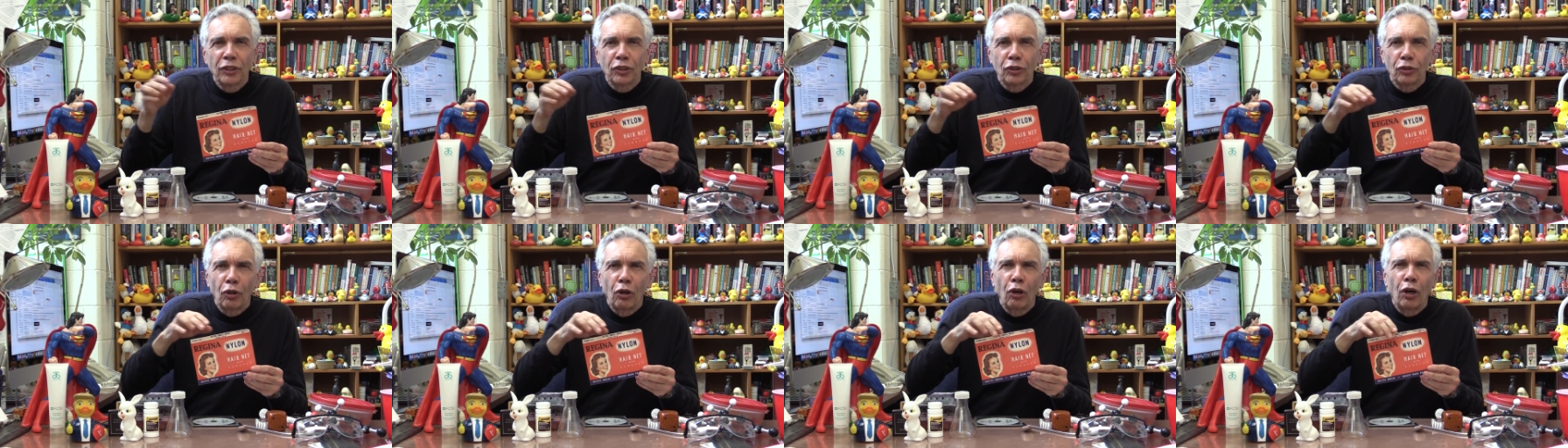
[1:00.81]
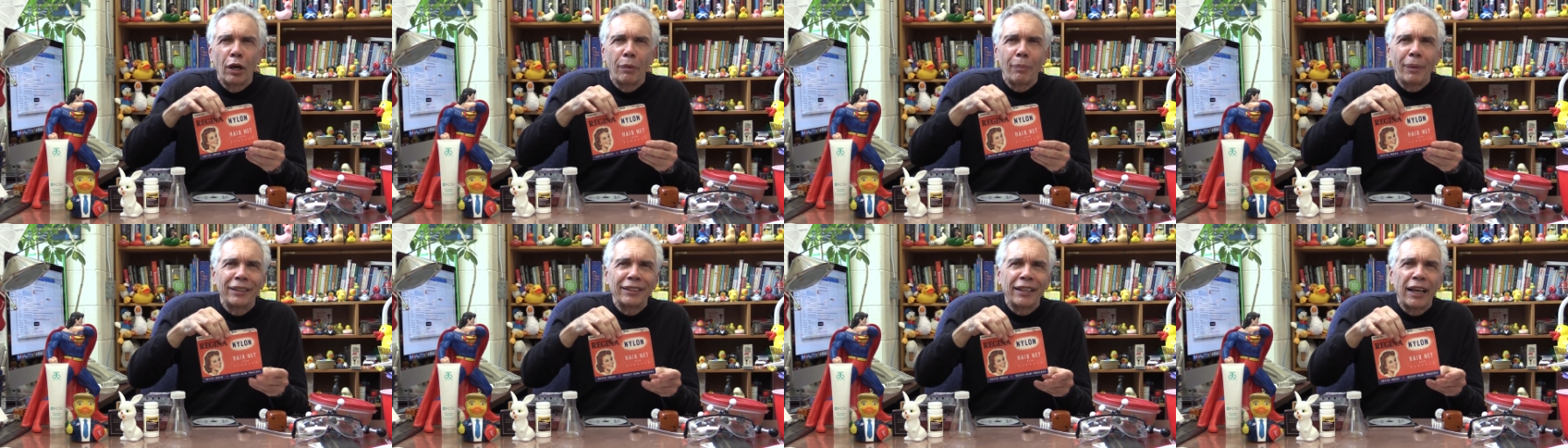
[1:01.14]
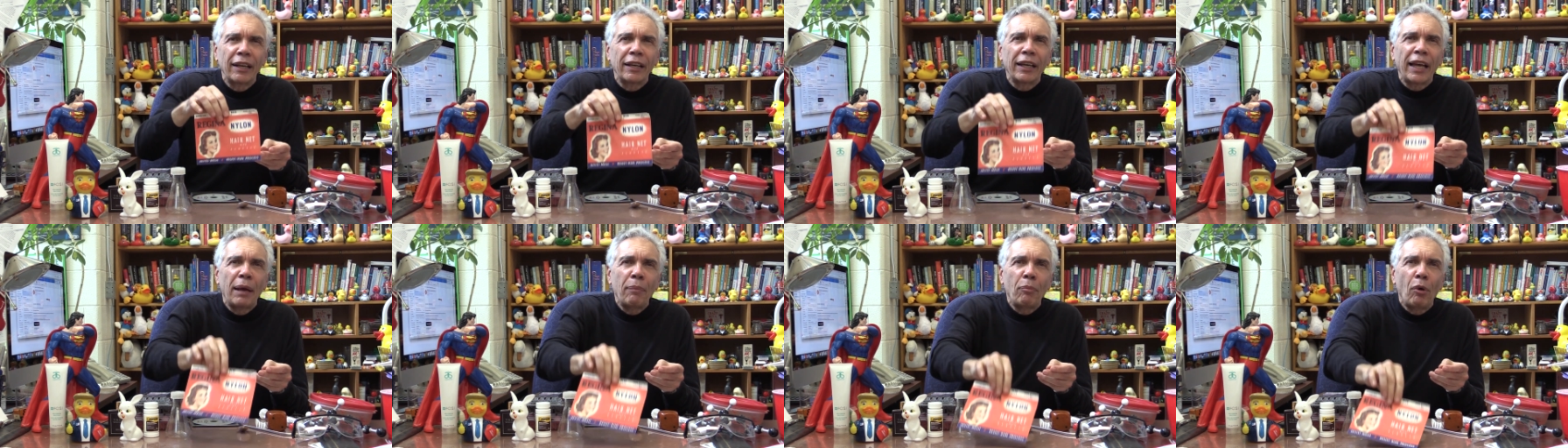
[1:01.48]
storm, and
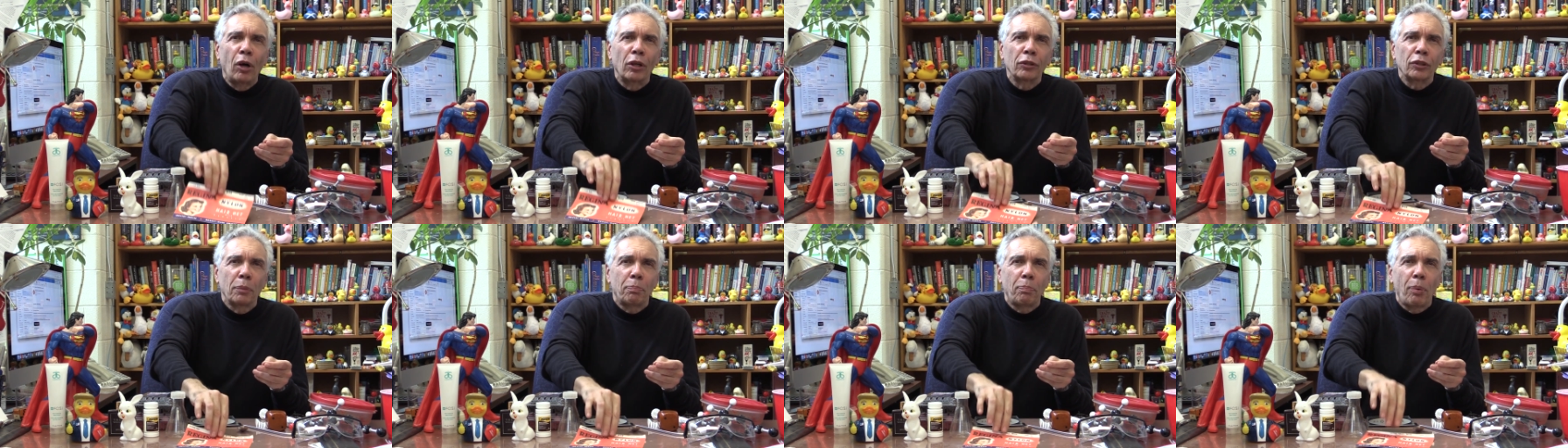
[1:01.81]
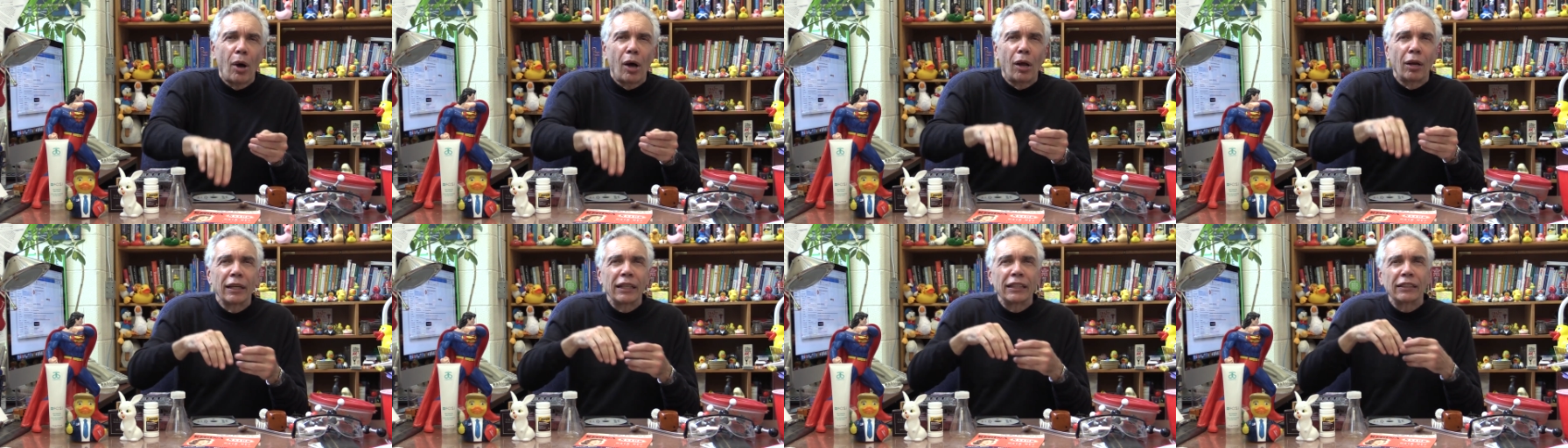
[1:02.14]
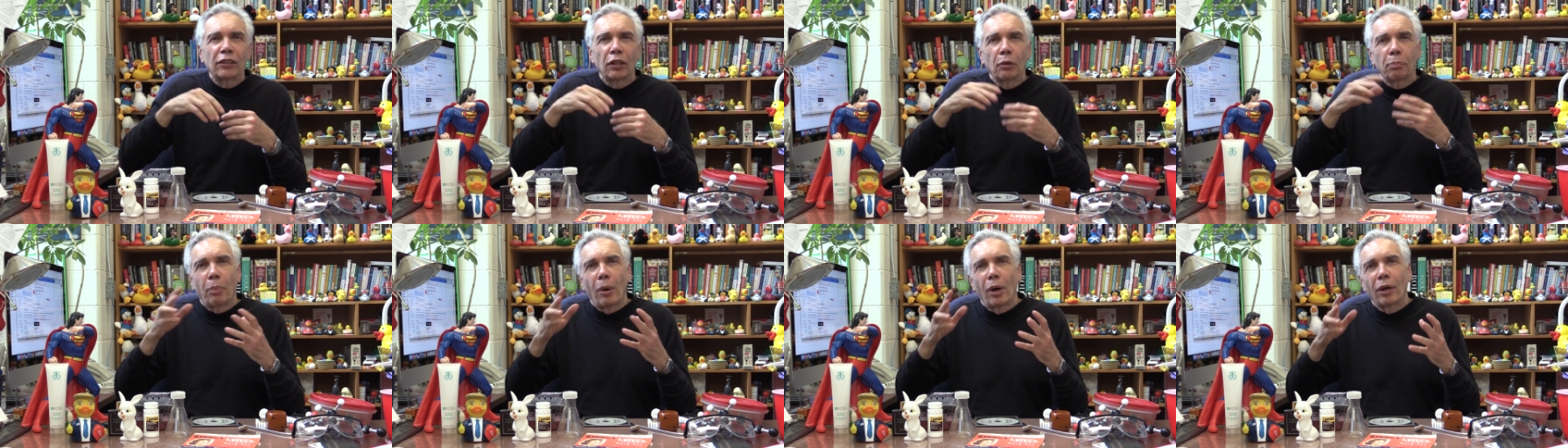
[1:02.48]
then came all the
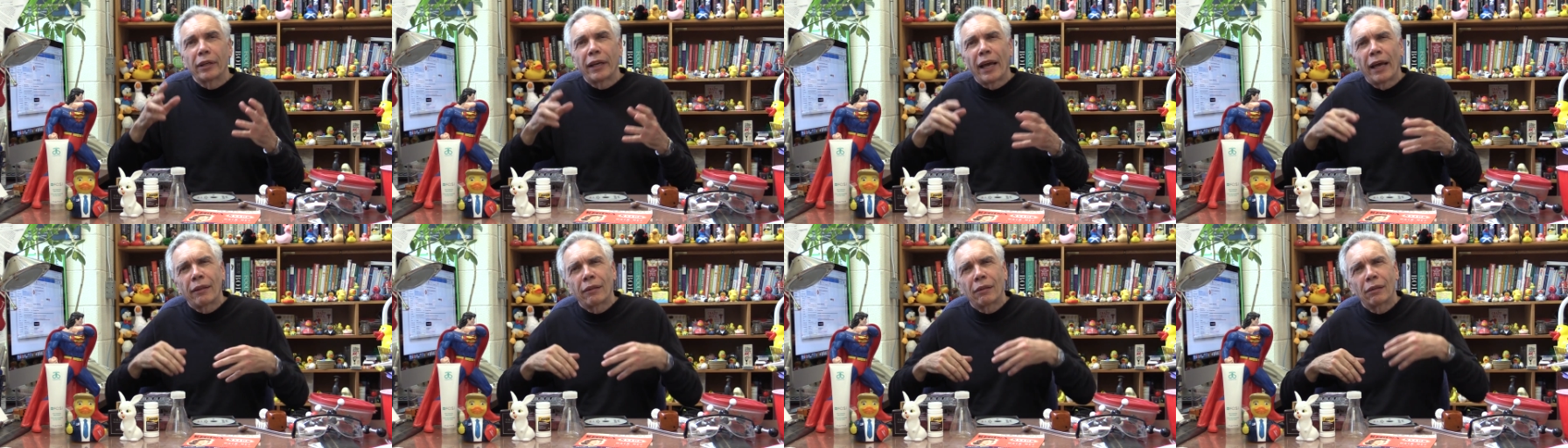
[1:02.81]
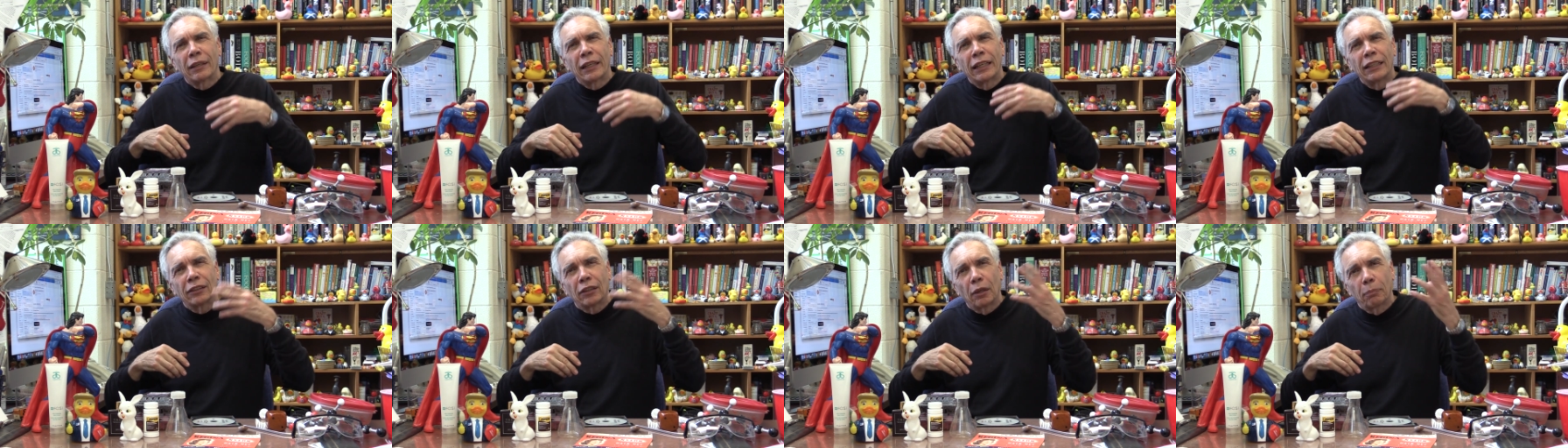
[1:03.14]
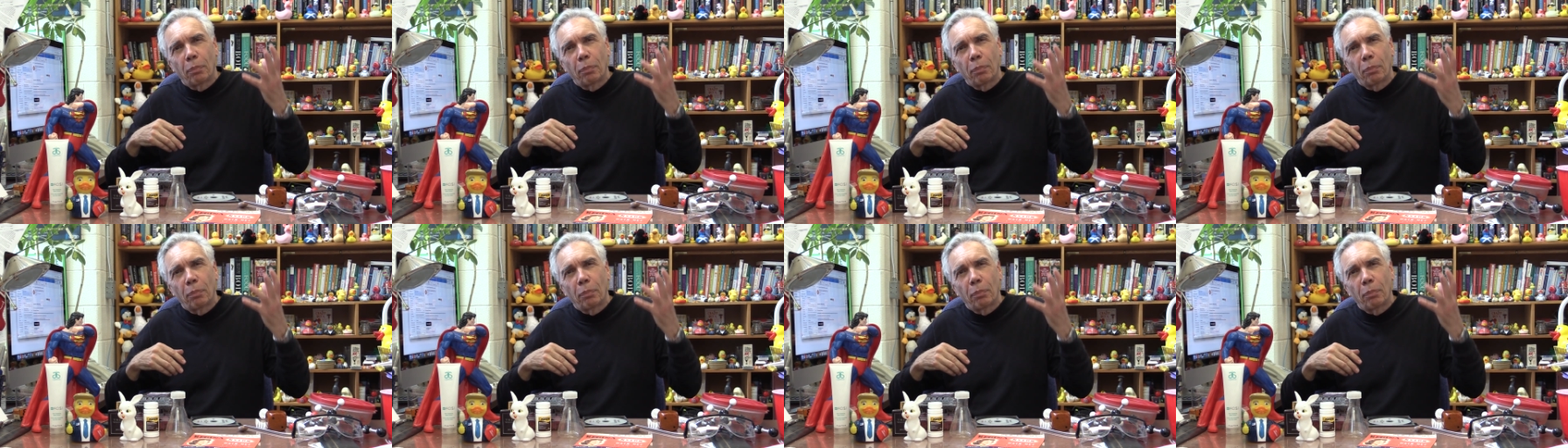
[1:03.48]
polys, the polyethylenes,